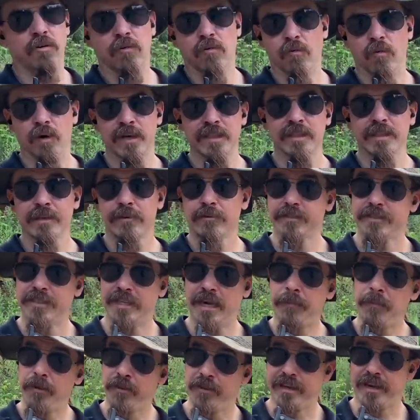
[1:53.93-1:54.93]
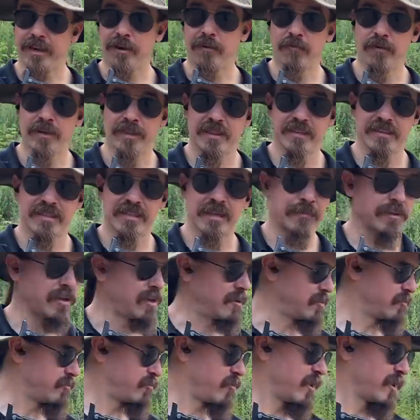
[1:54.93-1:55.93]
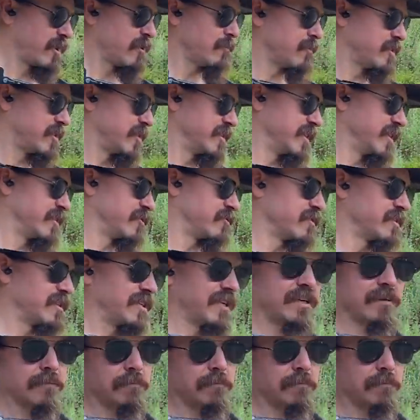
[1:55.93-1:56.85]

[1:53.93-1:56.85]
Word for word: One little double there with the semi-auto trigger, which is interesting.